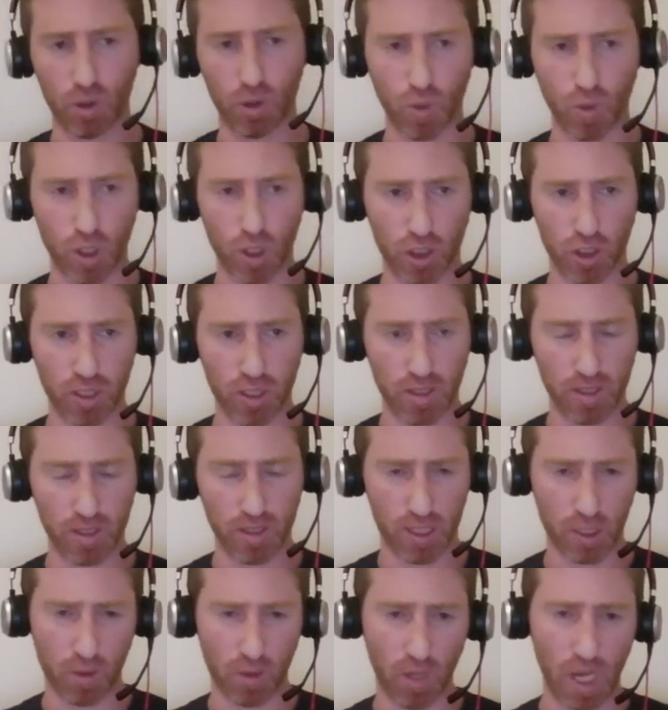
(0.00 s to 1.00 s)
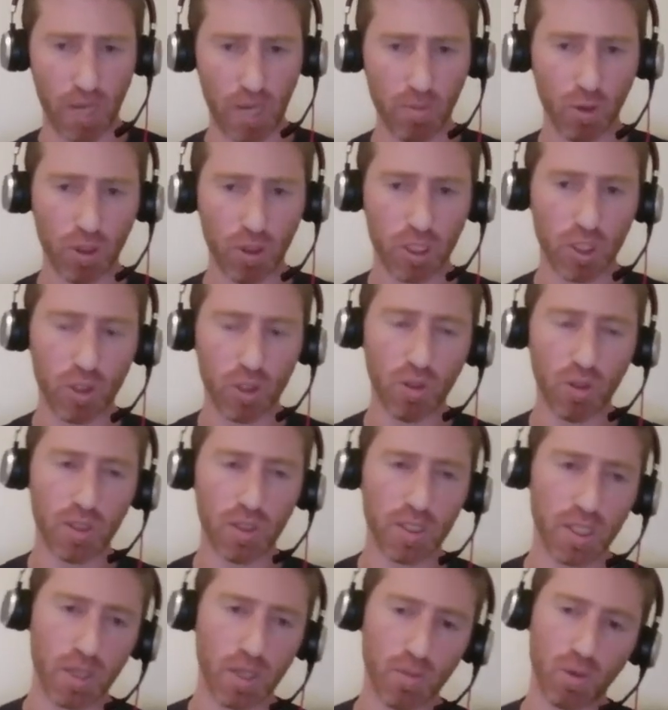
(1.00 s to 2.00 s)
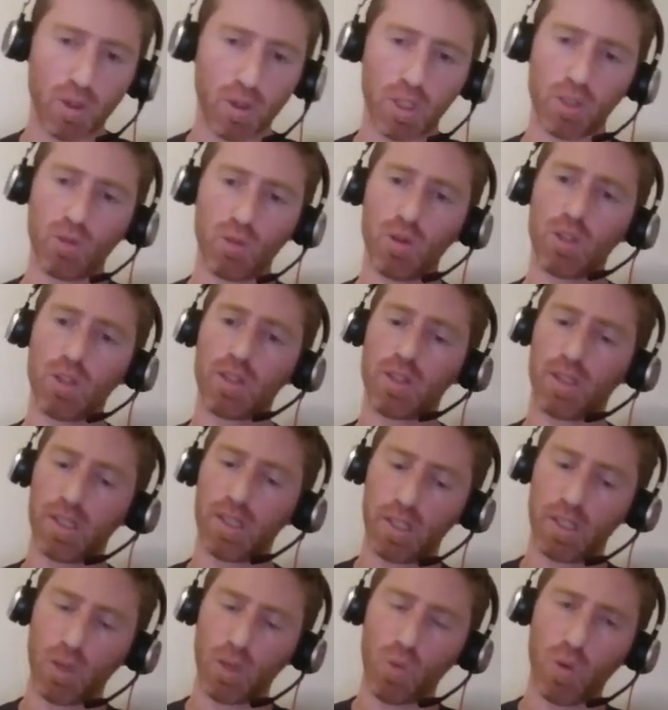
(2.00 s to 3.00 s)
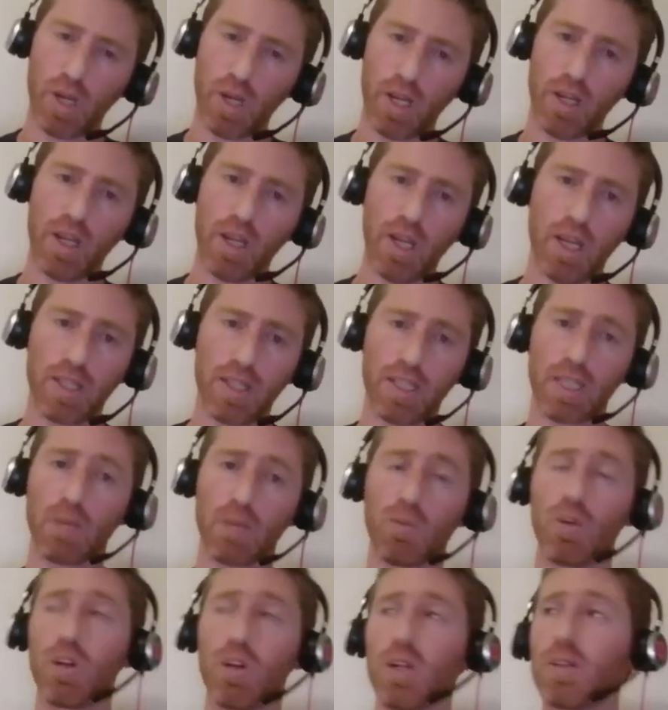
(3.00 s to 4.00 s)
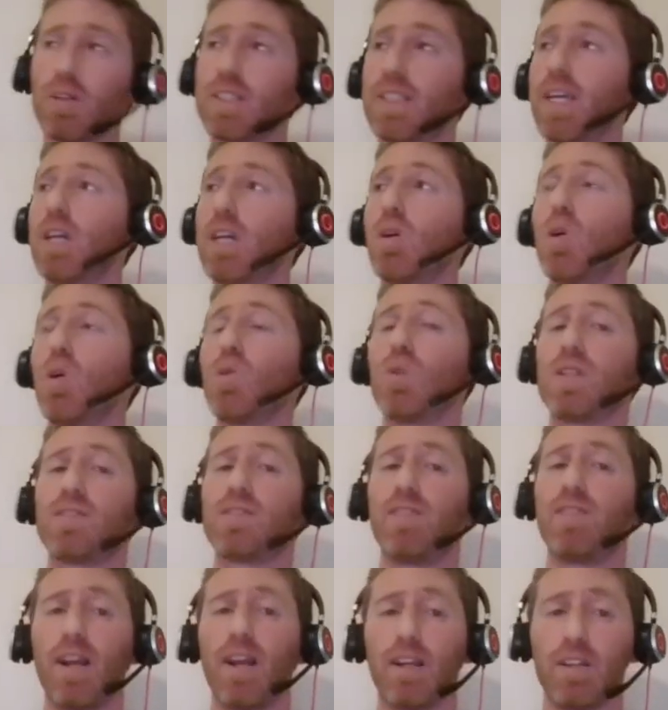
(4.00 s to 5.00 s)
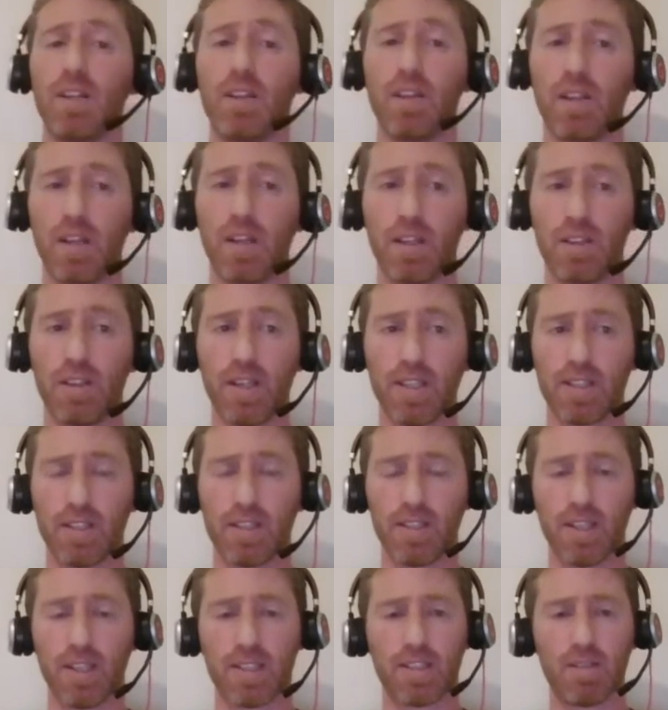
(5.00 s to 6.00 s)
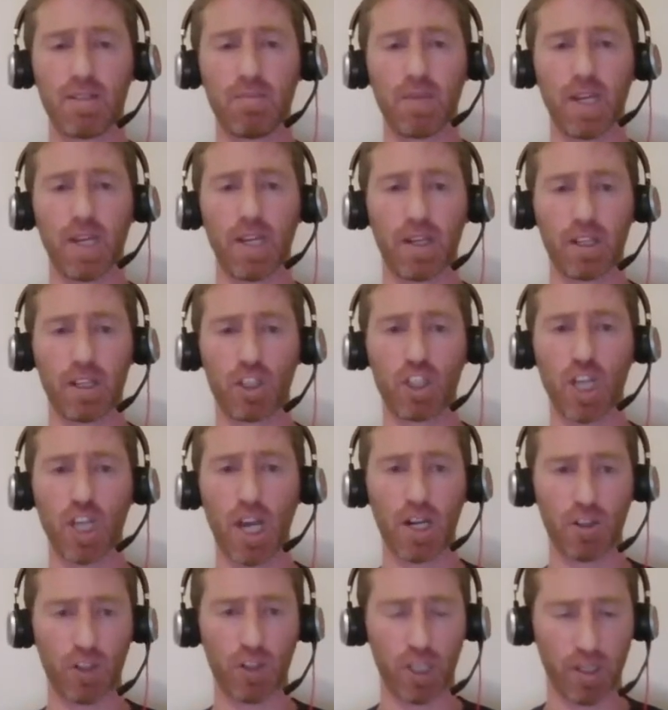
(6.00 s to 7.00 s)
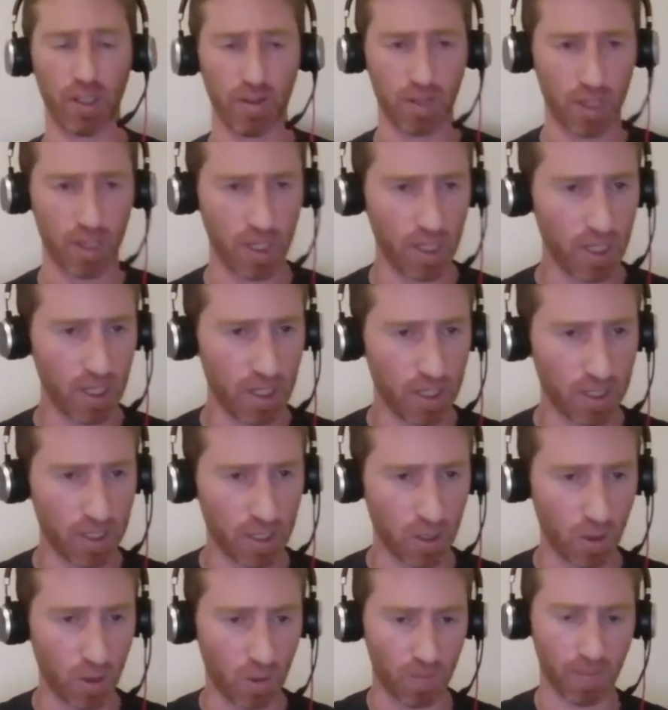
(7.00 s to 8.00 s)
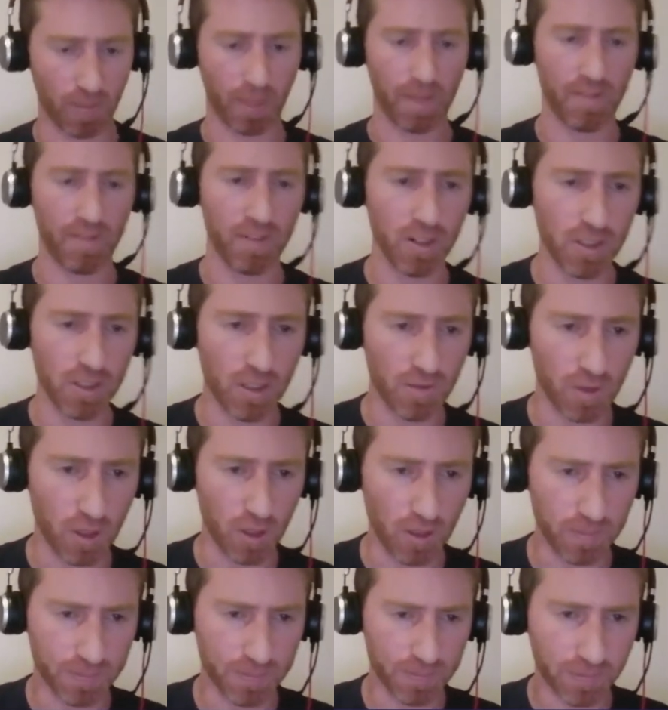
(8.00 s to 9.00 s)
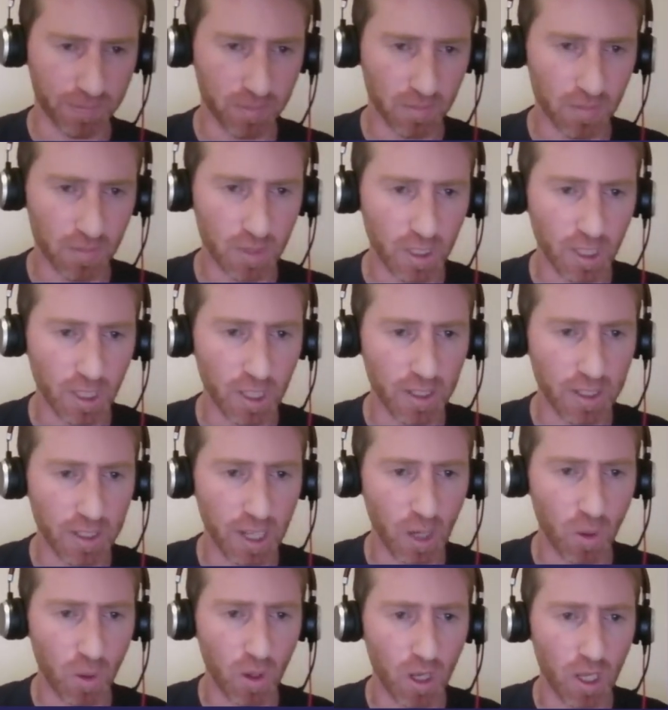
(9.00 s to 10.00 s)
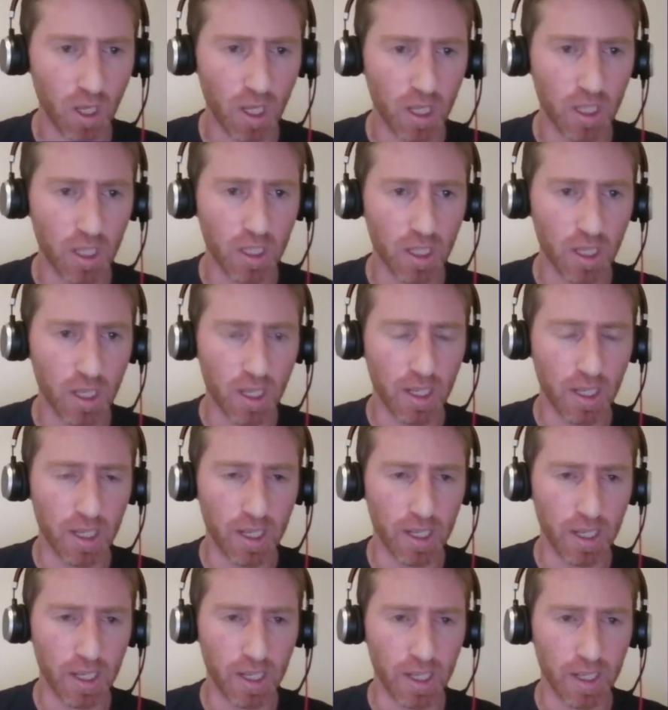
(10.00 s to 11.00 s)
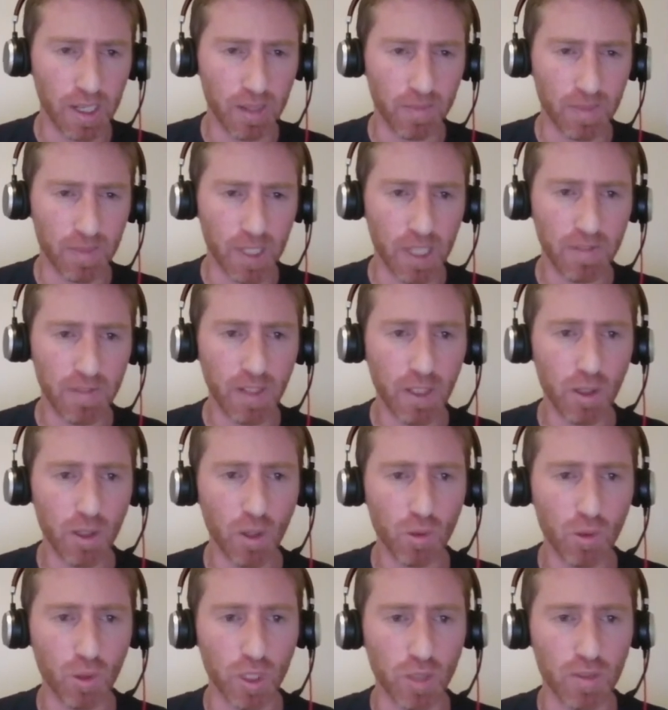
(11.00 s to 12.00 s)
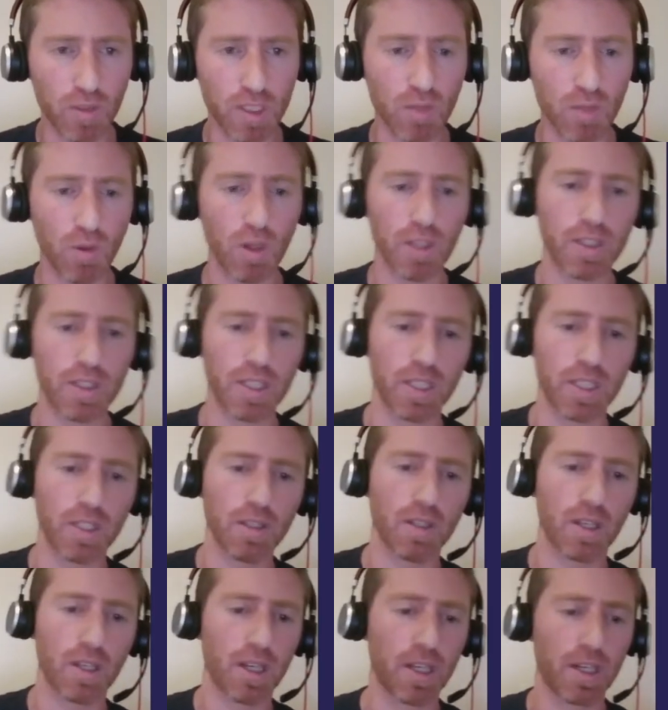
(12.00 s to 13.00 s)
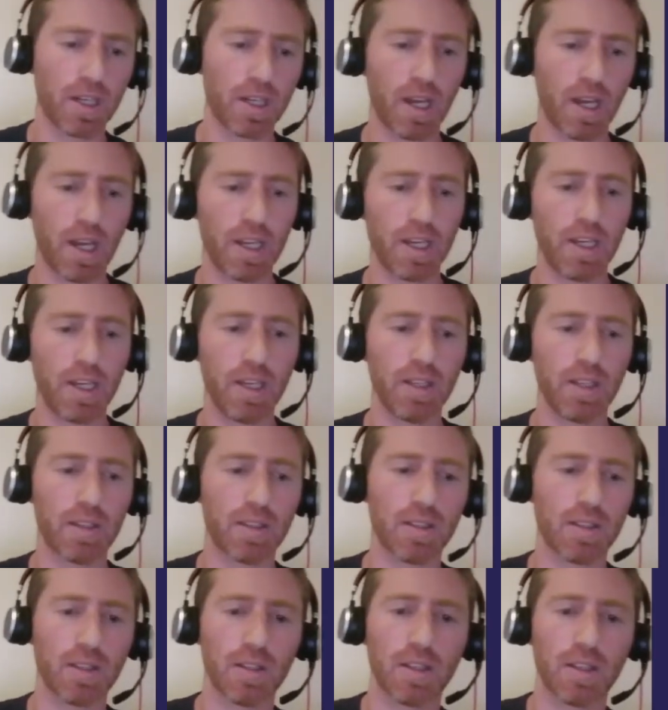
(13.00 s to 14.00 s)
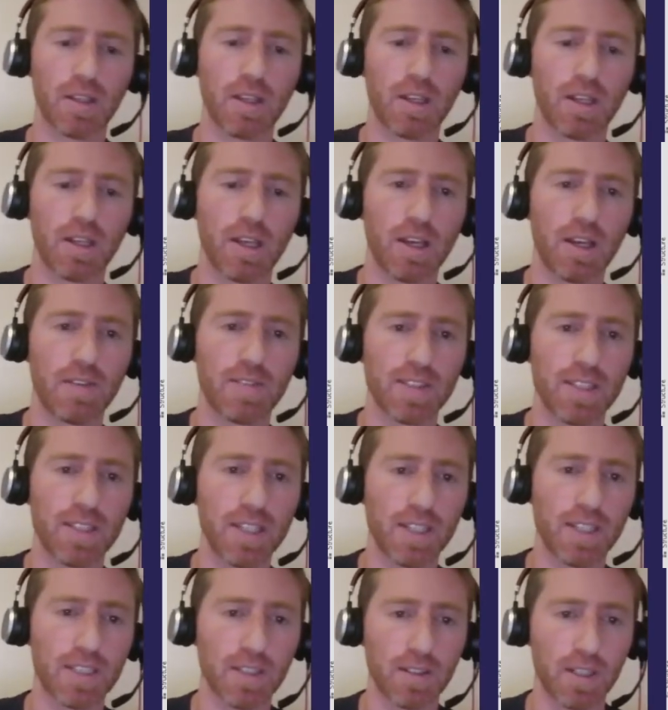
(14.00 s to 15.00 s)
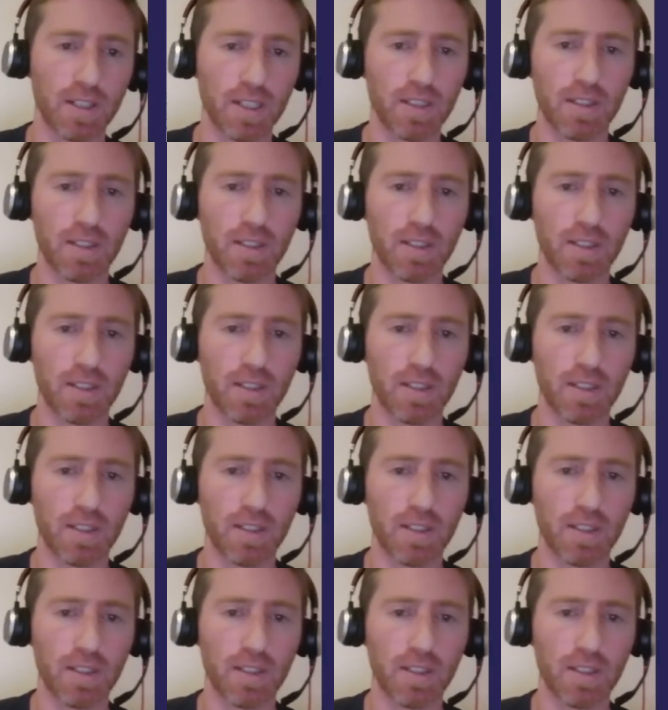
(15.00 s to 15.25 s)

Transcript: question. So I'm going to do it, and I'm going to do it in a way that I'm going to stay always valid, and that's the main challenge here. So first of all, now, if I go to increase quality and I hit F6 on it,